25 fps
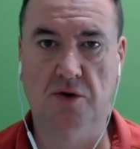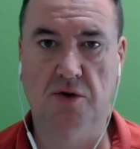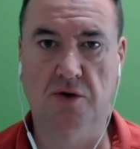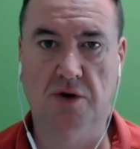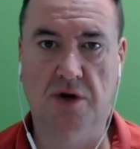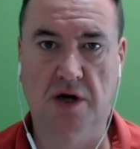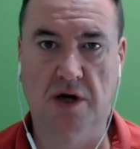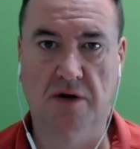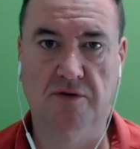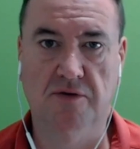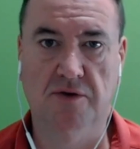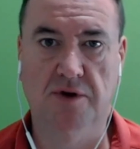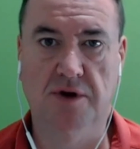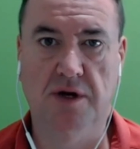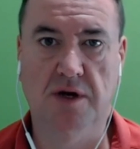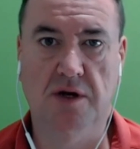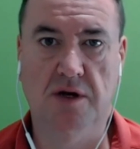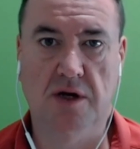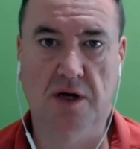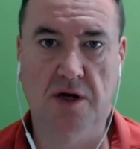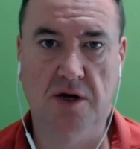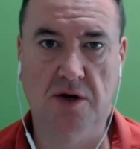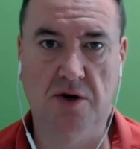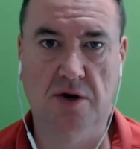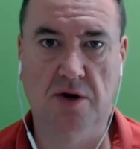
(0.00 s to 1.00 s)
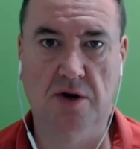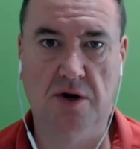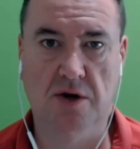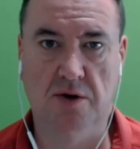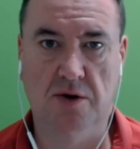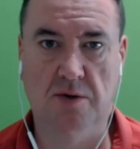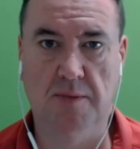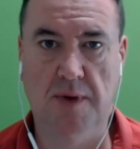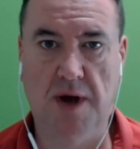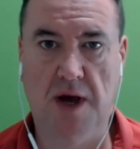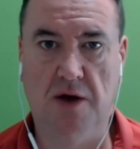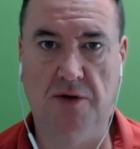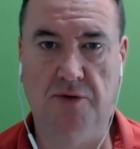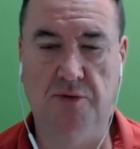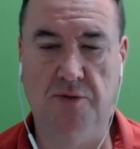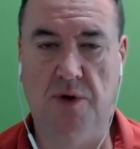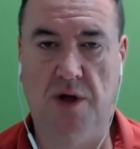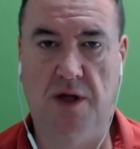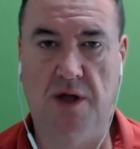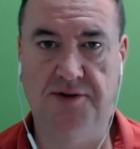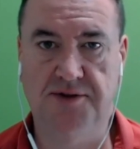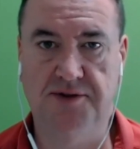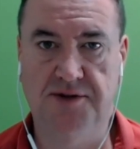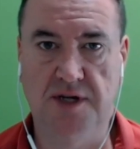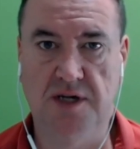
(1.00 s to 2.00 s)
covering your mouth
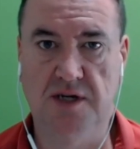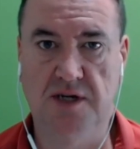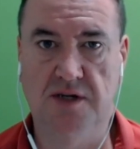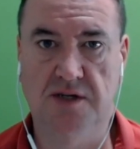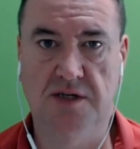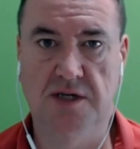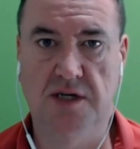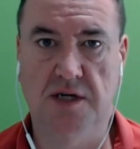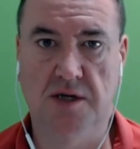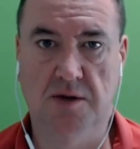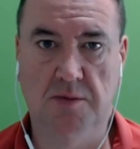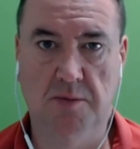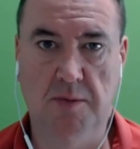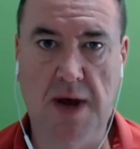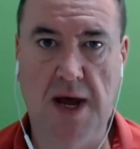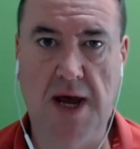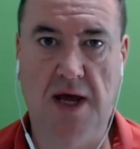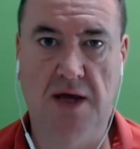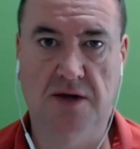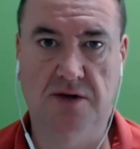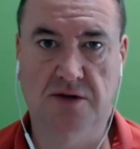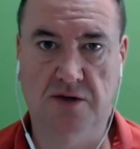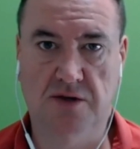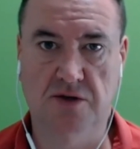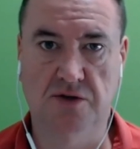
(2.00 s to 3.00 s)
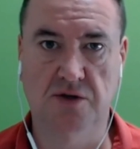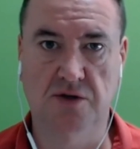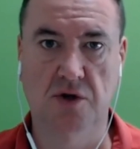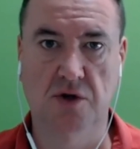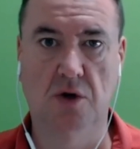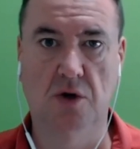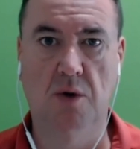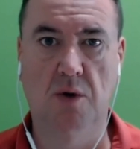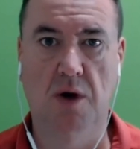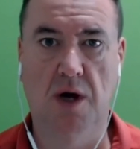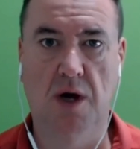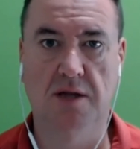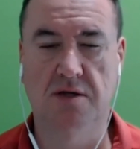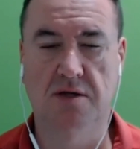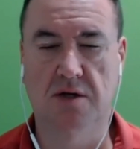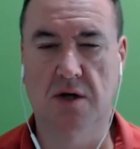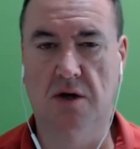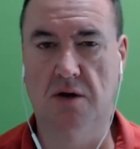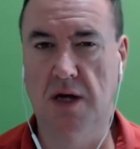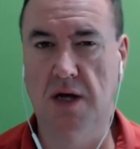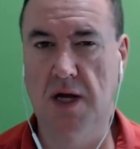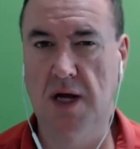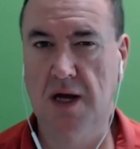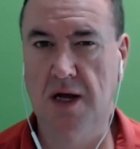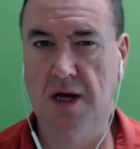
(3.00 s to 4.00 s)
while sneezing and masks and so on.
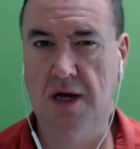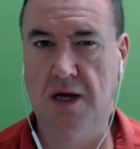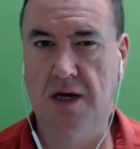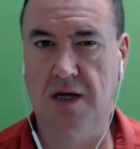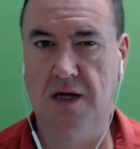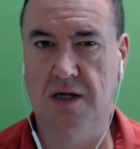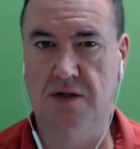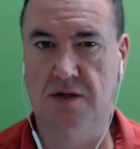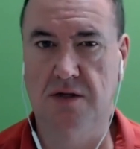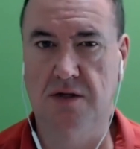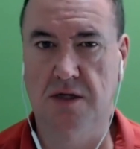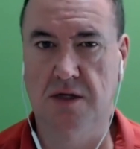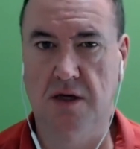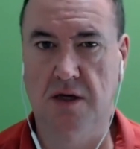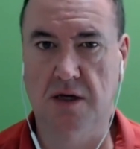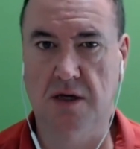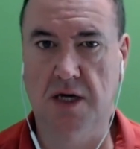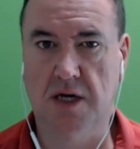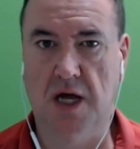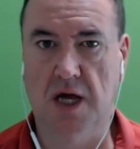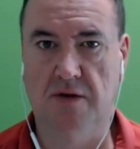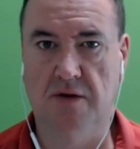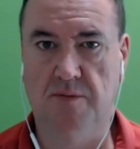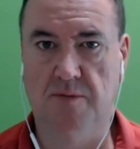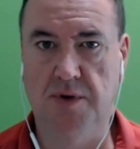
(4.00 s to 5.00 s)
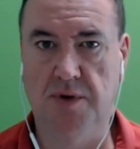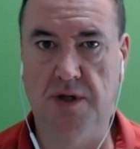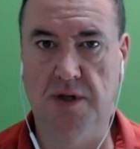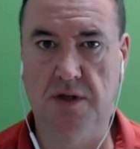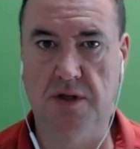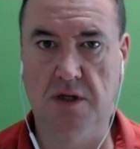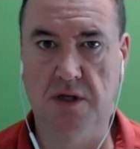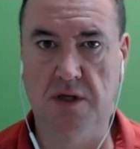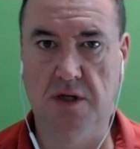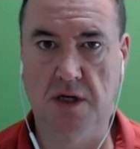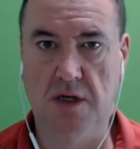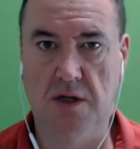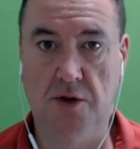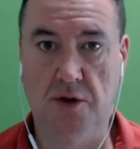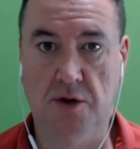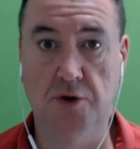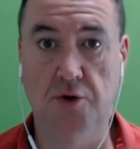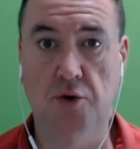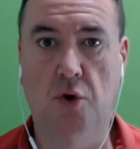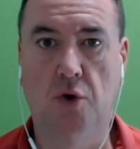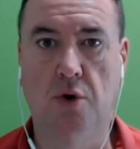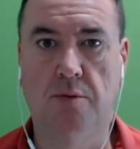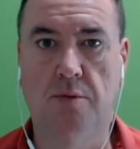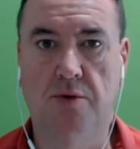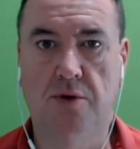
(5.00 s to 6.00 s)
So it's kind of been the
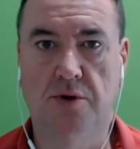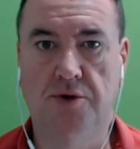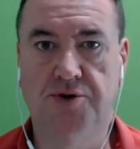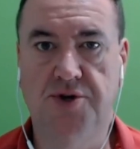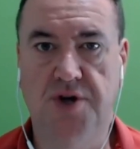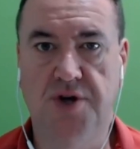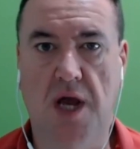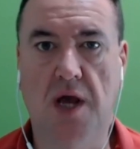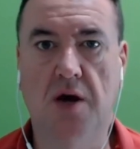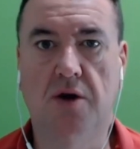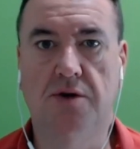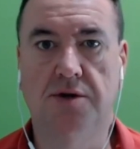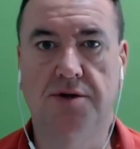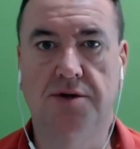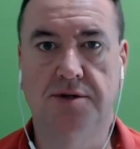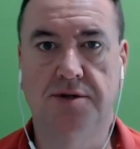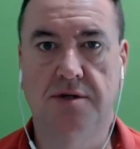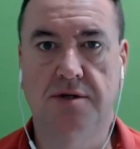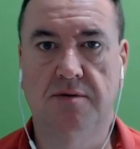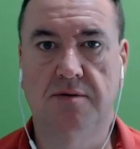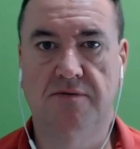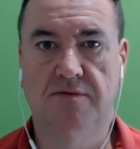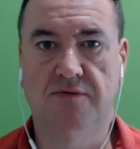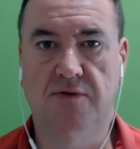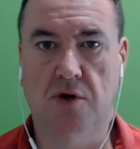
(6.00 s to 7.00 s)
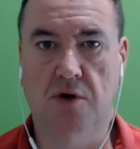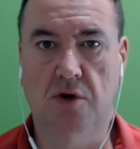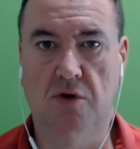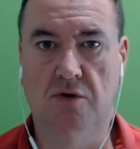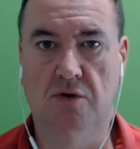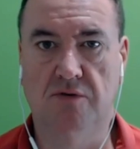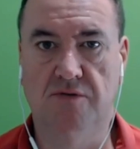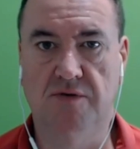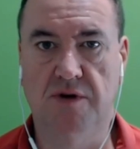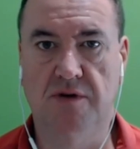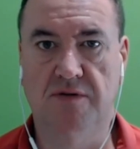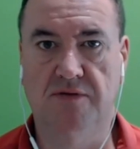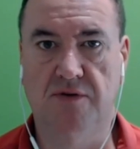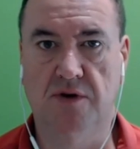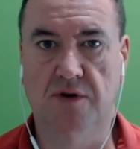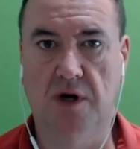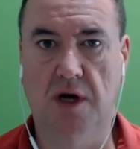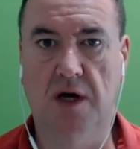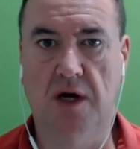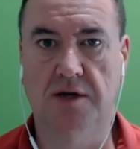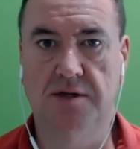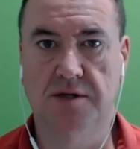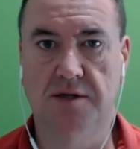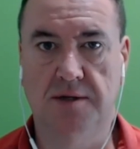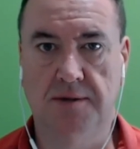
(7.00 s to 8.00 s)
normal channels for COVID for
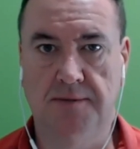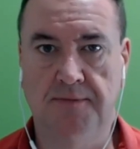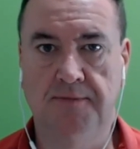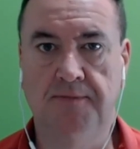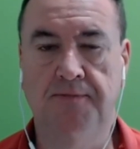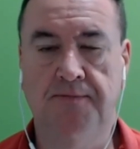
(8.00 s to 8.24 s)
us.